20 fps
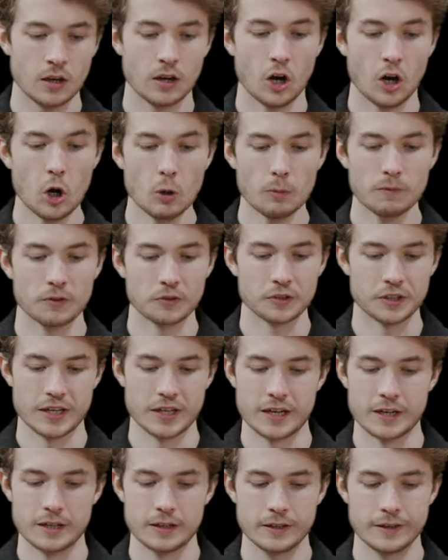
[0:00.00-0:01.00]

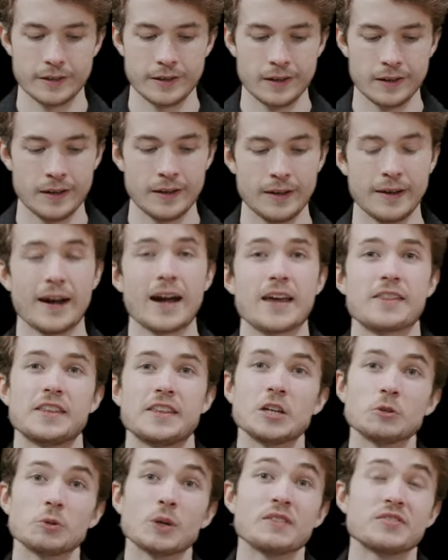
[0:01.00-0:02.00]
hopefully, I
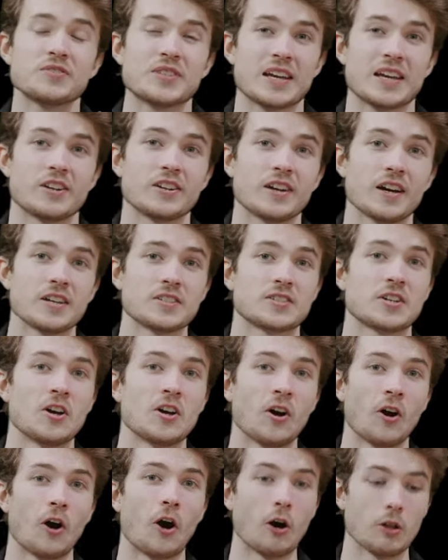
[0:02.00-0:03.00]
think we've standardized
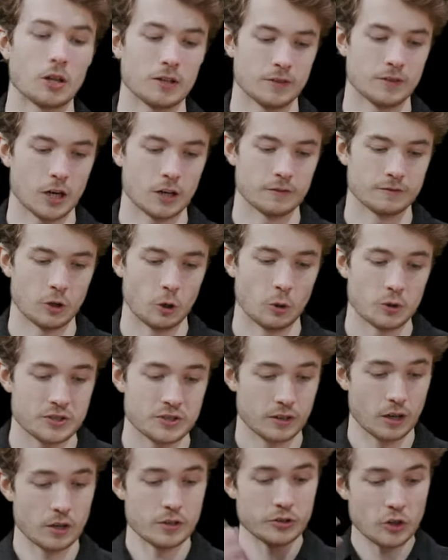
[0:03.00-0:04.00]
all of our votes.
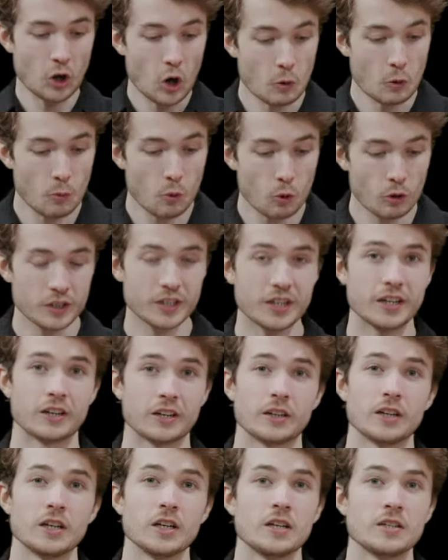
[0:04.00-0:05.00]
There are no more
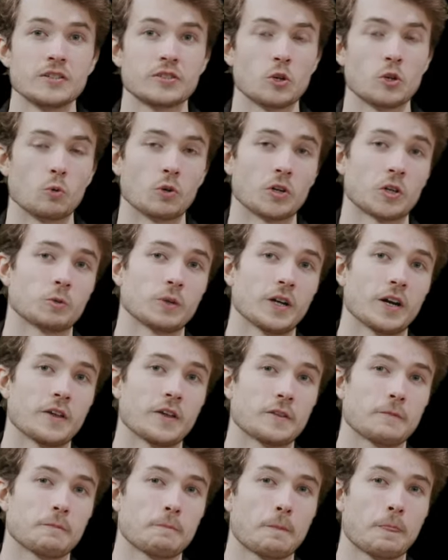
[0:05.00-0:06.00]
here to work with.
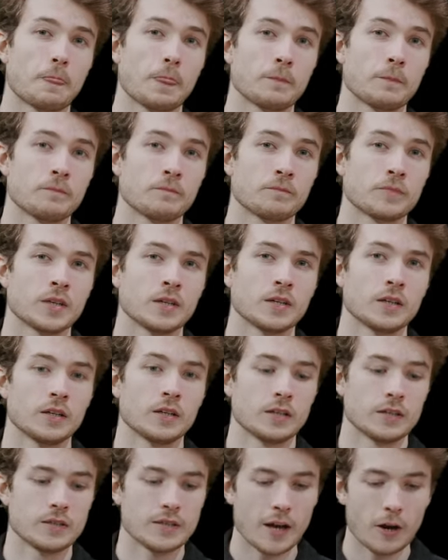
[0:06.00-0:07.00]

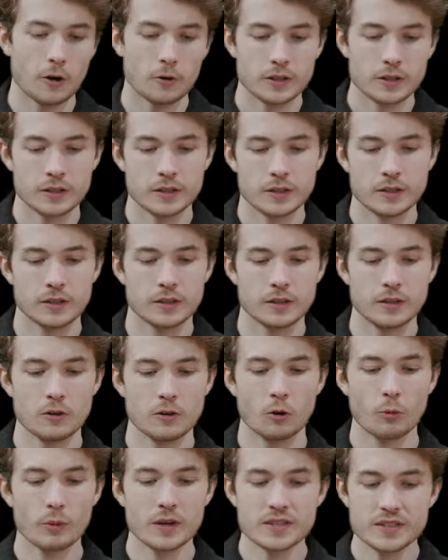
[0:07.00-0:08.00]
Now,
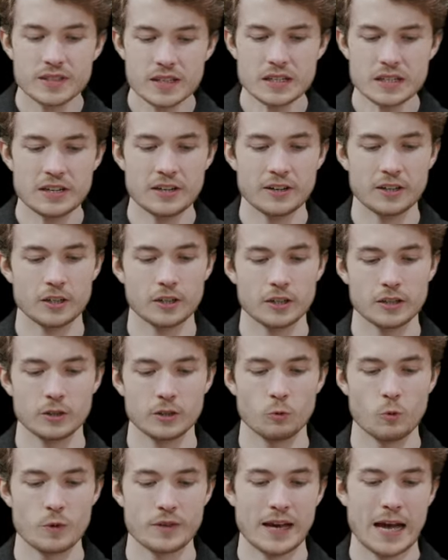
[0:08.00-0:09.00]
what we did here
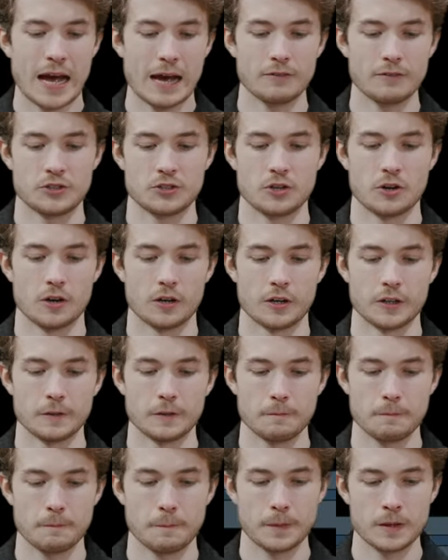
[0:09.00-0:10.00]
with avatar,
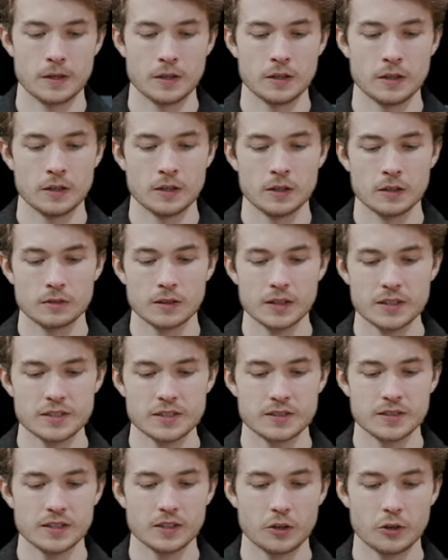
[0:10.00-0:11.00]
let's
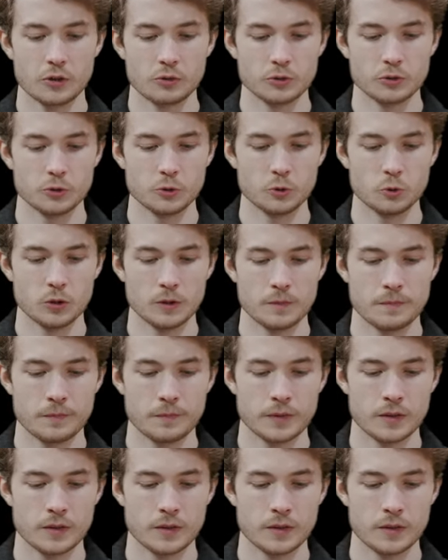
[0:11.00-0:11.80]
think through